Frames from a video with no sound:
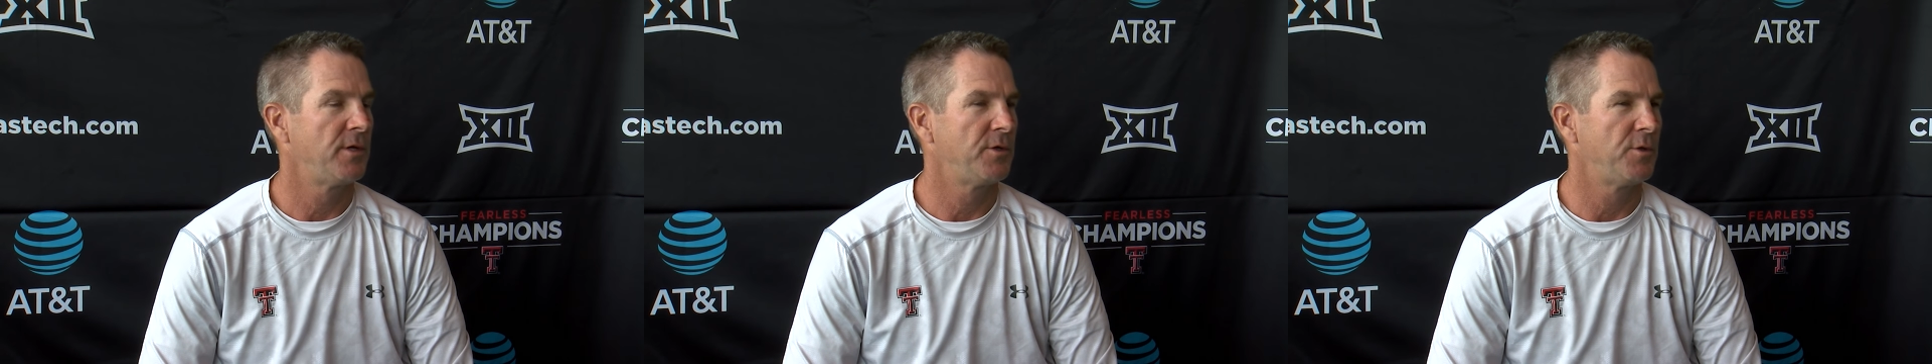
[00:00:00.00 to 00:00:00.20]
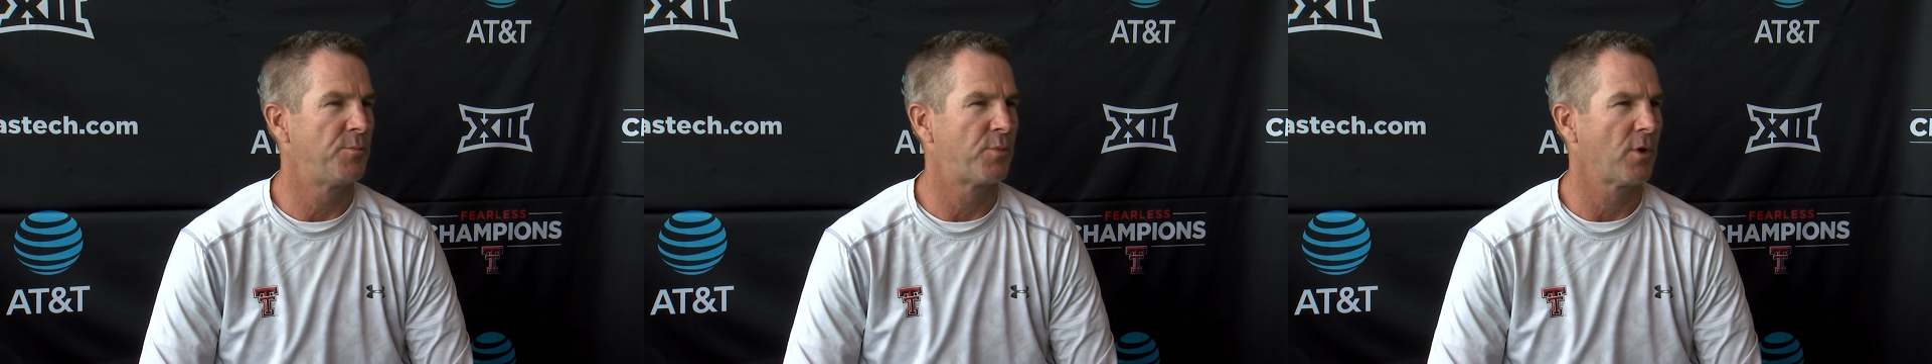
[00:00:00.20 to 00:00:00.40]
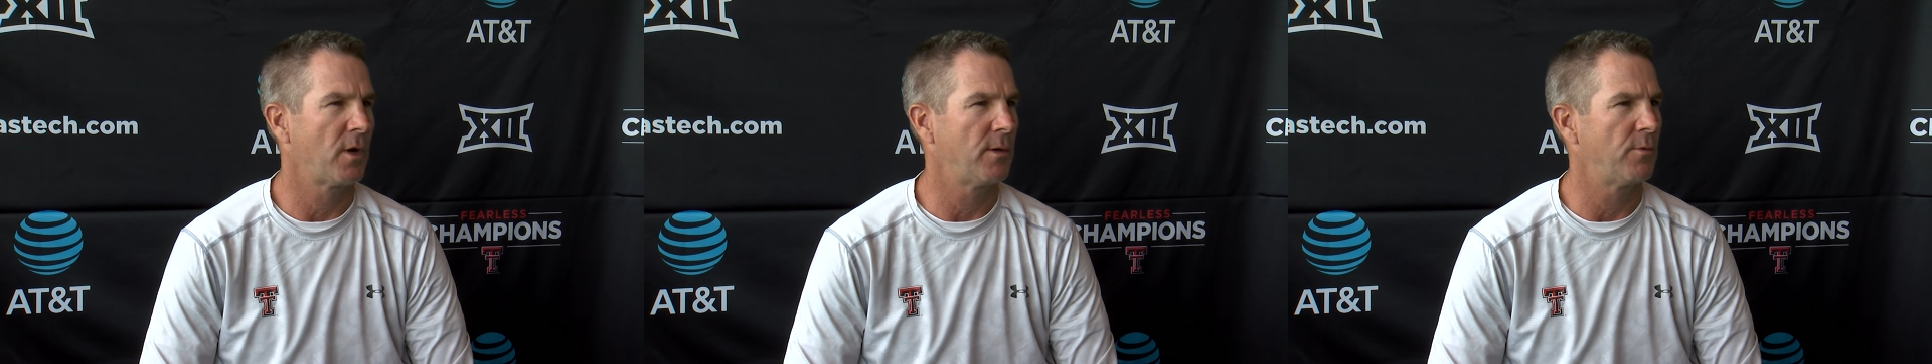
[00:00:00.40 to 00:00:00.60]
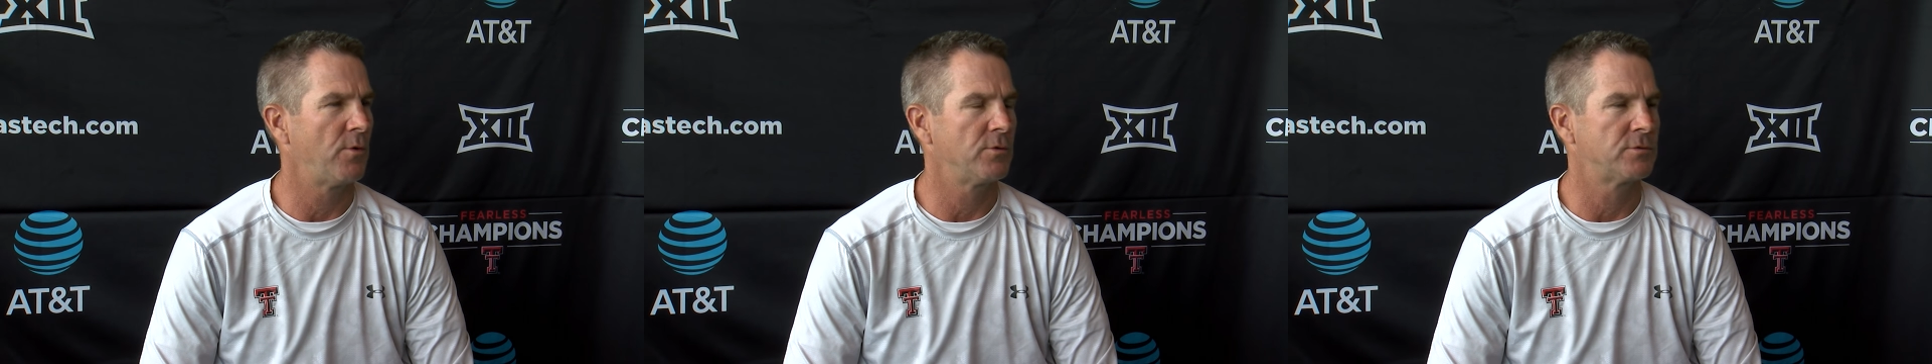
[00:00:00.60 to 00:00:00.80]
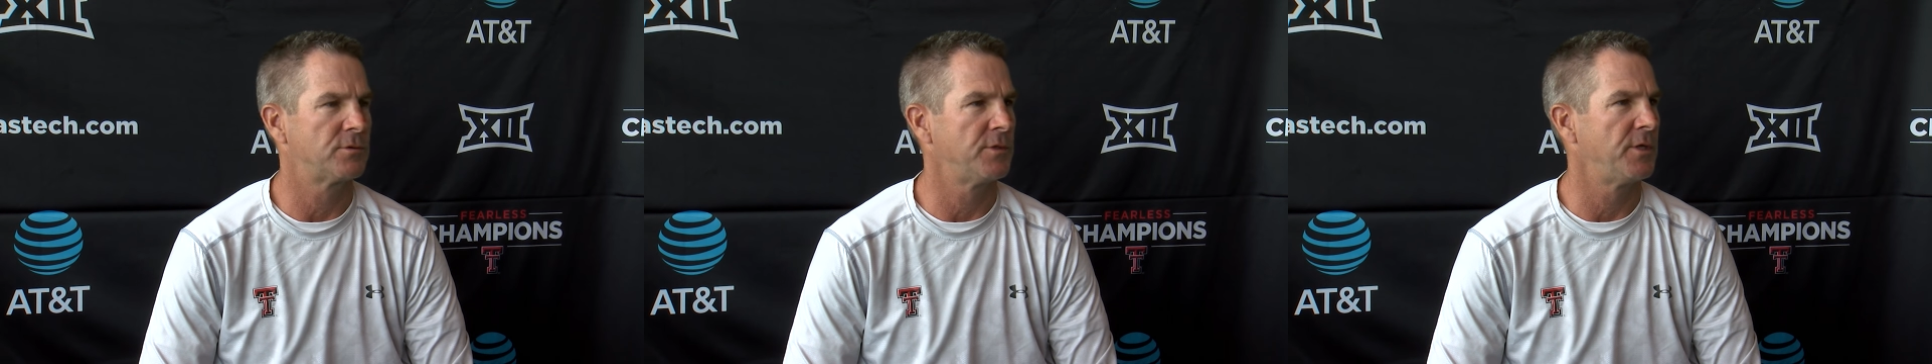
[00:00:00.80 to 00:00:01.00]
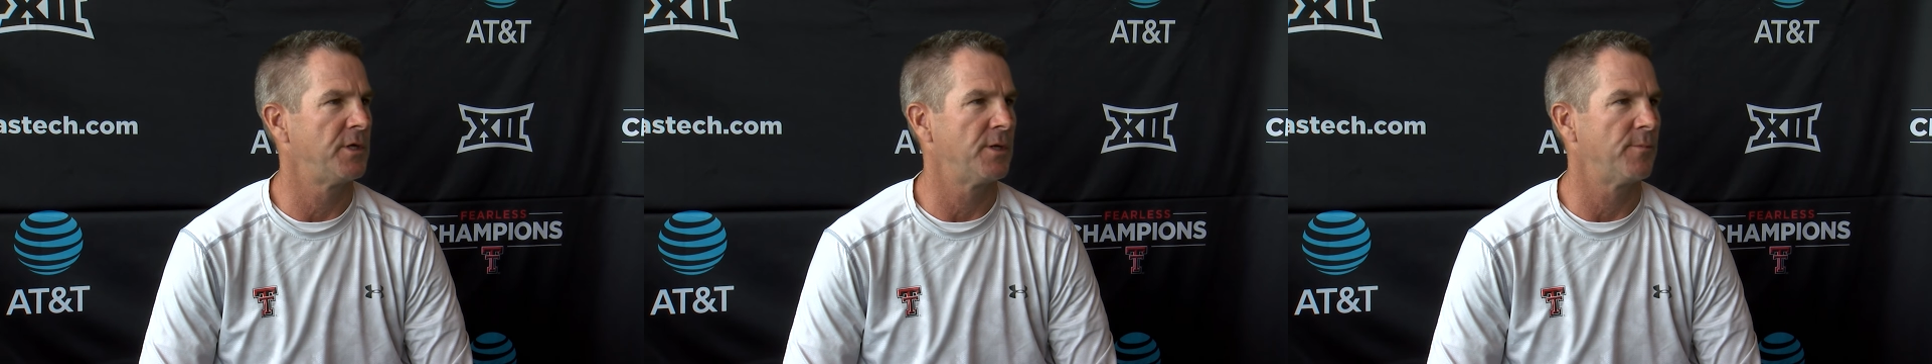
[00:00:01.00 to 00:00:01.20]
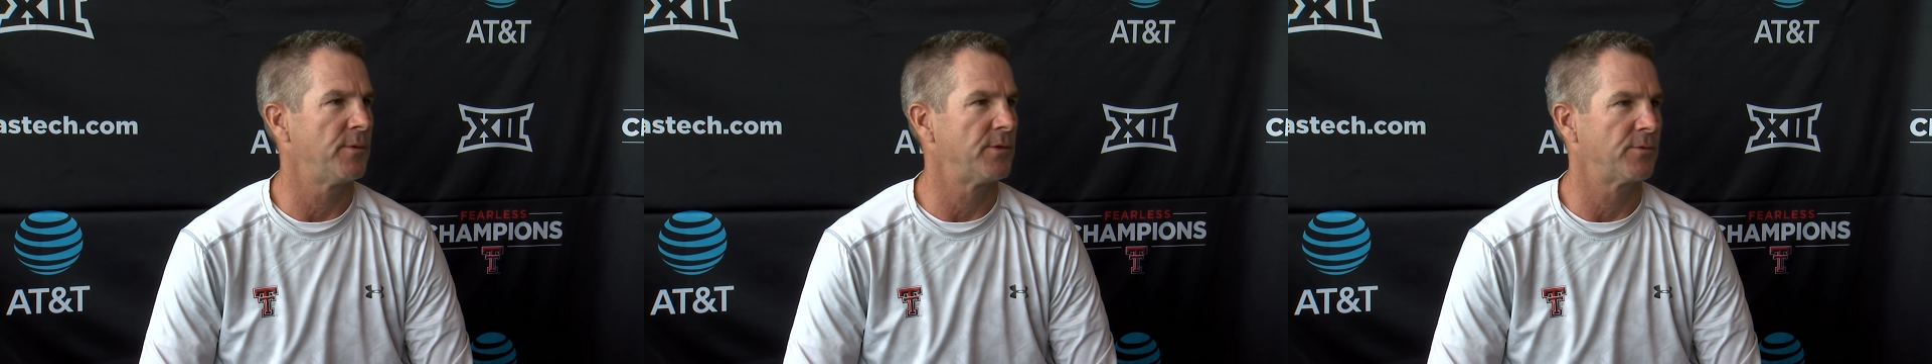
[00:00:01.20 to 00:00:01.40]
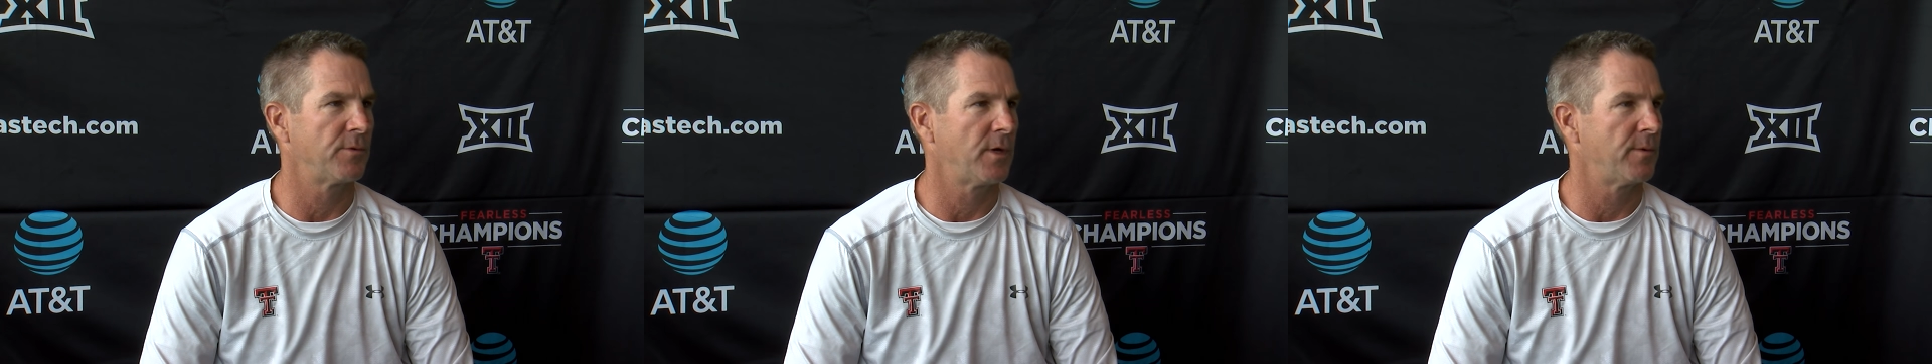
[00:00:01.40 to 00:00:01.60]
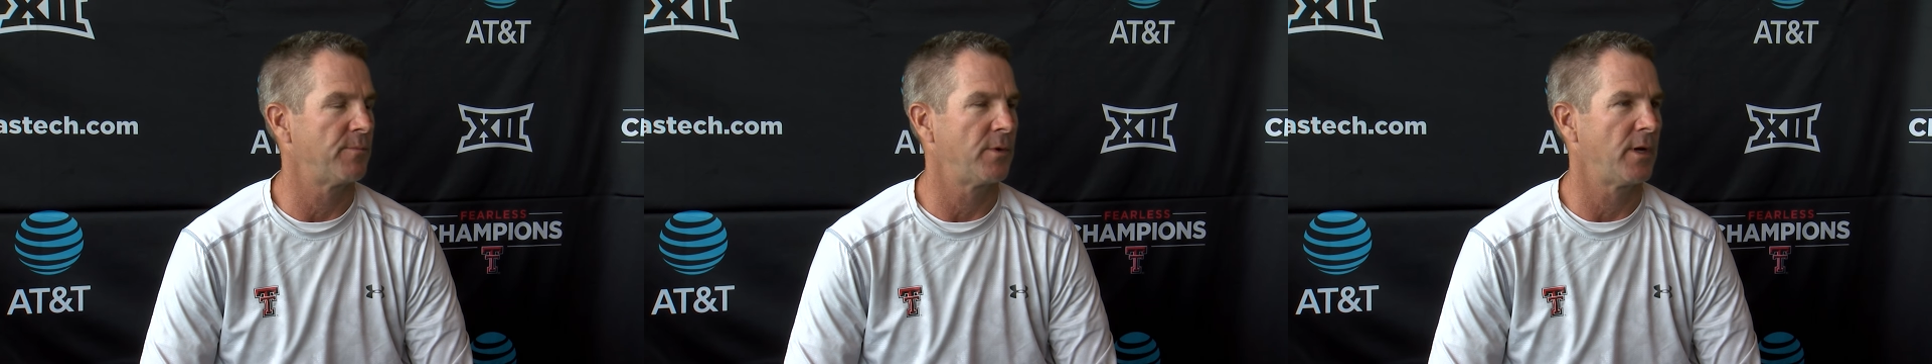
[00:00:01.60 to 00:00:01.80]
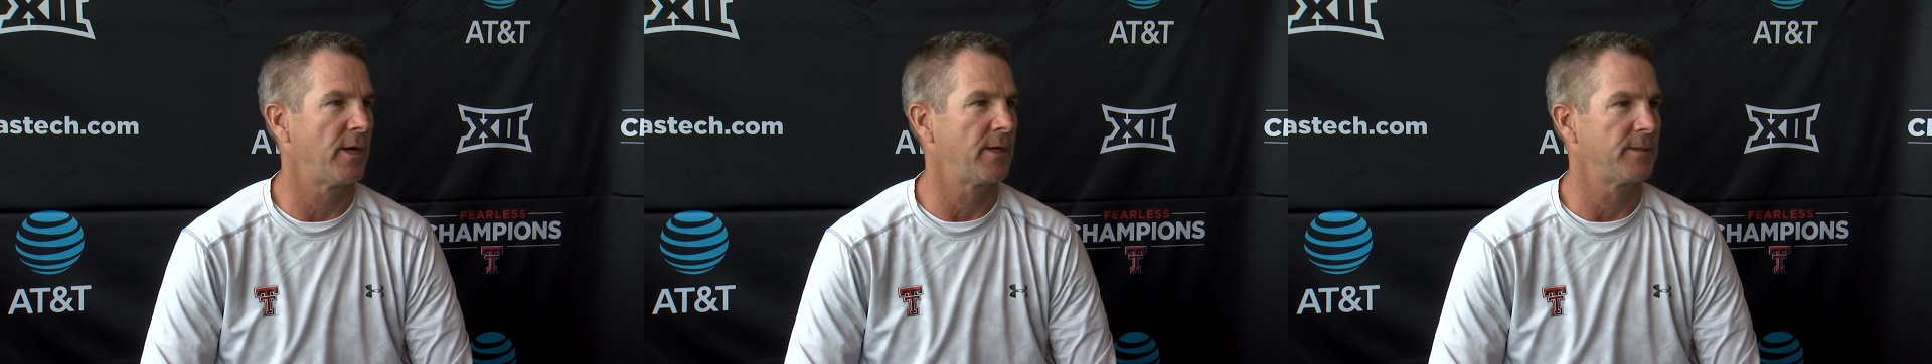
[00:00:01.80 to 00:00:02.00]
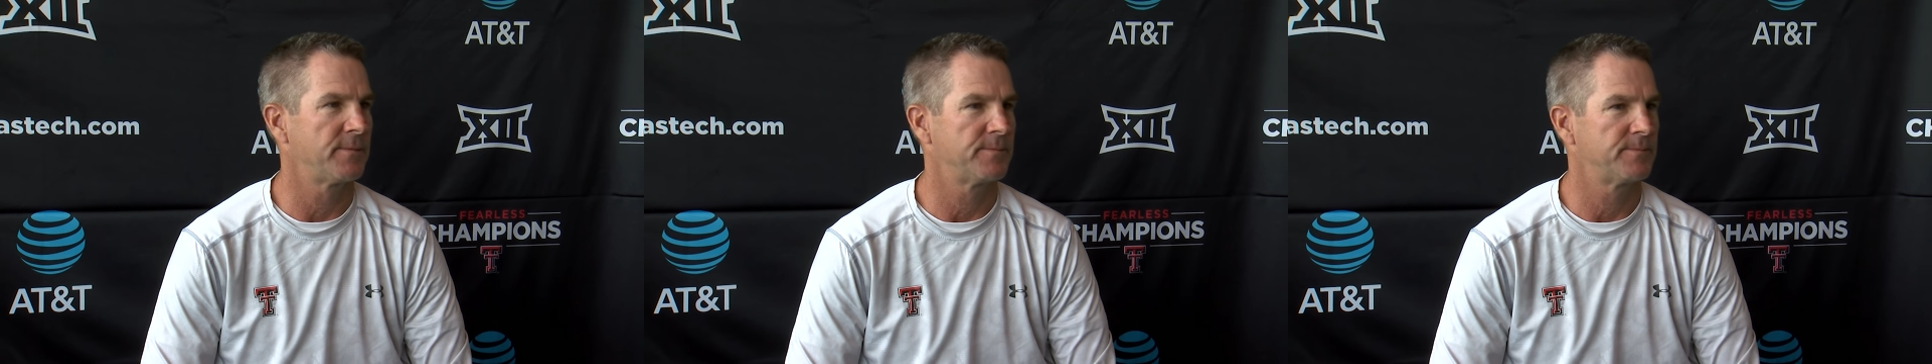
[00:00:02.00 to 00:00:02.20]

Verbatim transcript: you probably won't see him in the red black.